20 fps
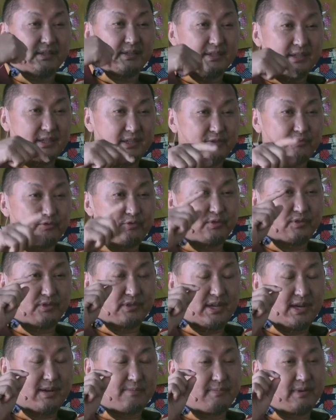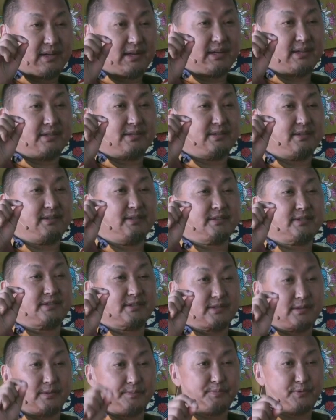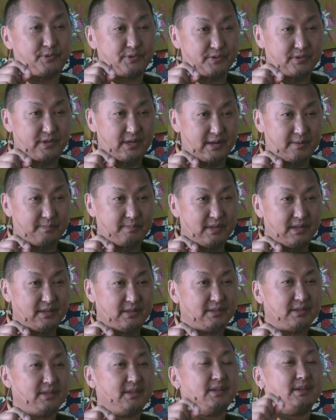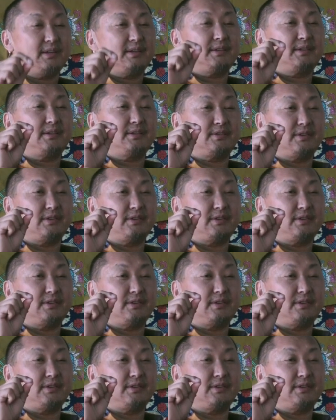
Therefore, Dharma is the scripture Dharma, the